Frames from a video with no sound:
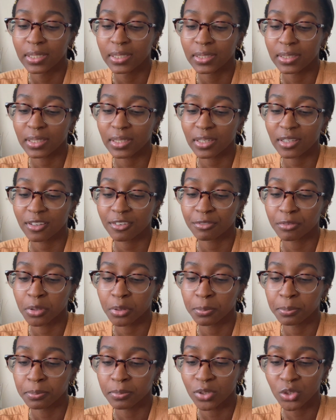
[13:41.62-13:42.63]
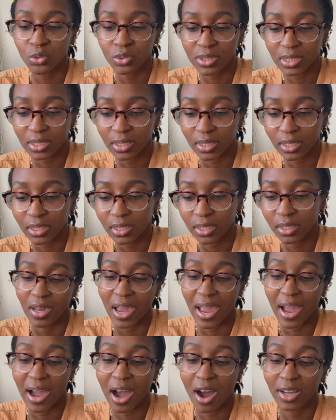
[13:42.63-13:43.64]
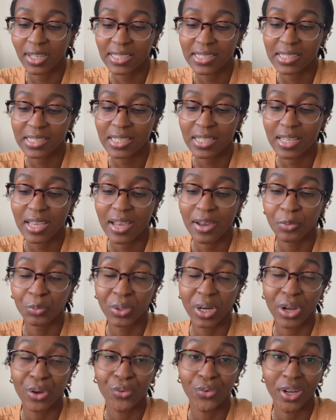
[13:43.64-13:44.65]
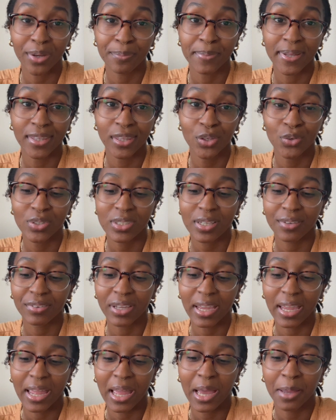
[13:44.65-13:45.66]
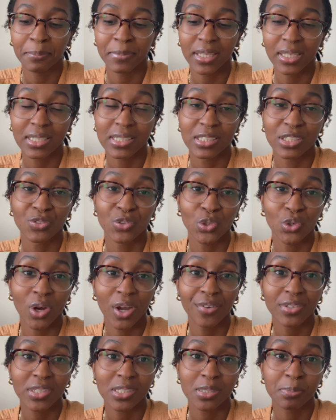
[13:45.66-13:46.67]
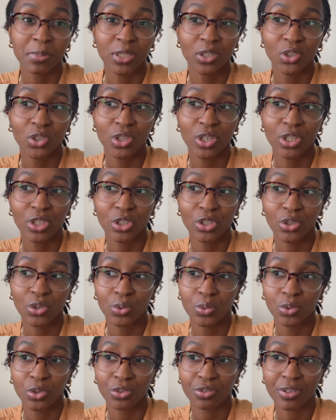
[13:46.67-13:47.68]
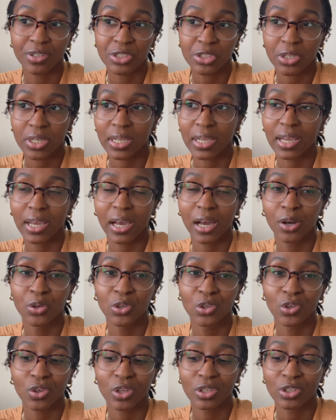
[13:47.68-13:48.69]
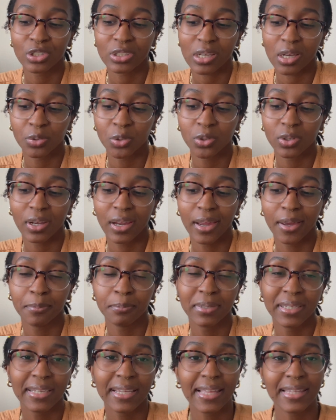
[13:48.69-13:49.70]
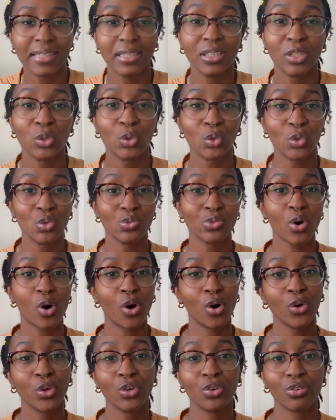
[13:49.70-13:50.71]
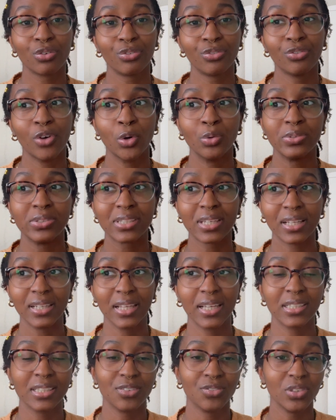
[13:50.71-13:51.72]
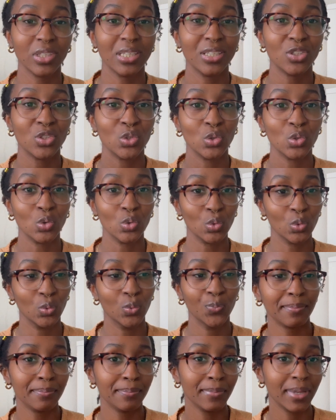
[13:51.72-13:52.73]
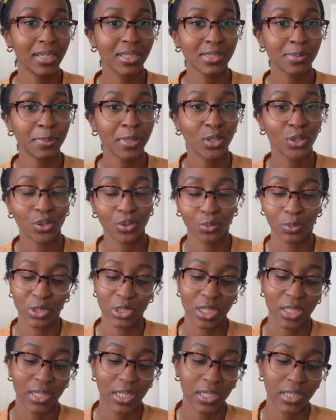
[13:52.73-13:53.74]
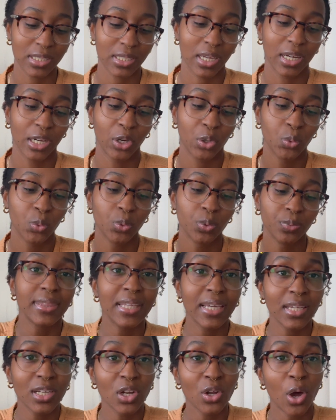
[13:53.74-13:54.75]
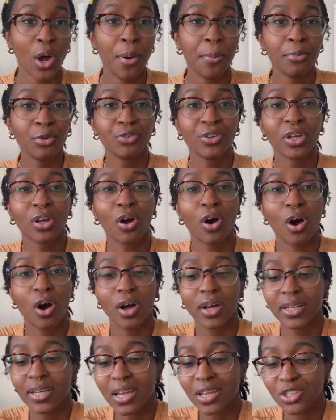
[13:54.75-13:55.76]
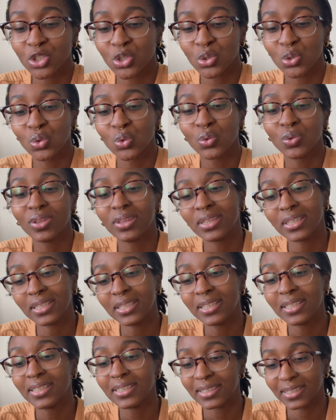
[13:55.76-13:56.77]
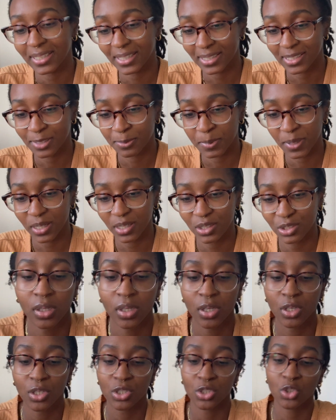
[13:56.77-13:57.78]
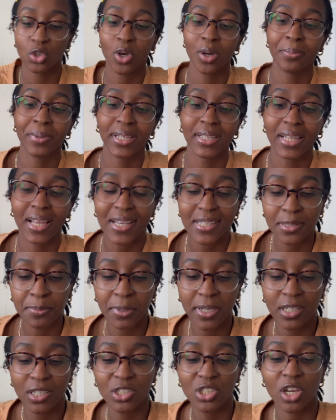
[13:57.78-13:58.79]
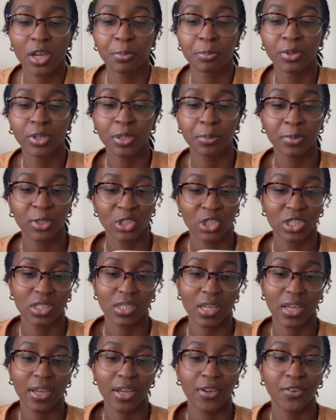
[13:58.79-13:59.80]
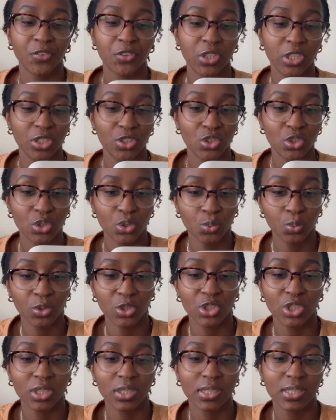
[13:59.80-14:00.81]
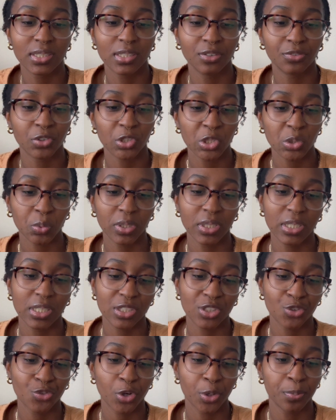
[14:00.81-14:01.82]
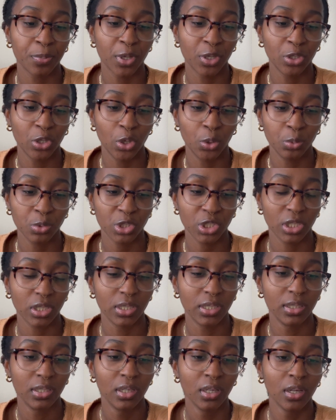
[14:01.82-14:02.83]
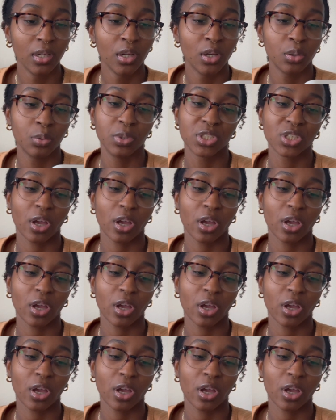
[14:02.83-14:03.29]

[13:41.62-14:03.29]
Then I have music. Honestly, what I recommend though is having AntMe, because if you don't have a speaker and you and your friends are hanging out, you can download AntMe, and then it'll use all your phones collectively to make a speaker, which I think is kind of cool. Then moving on to the next page. So on my last page, I pretty much just have these two widgets. The first one is from Notion, which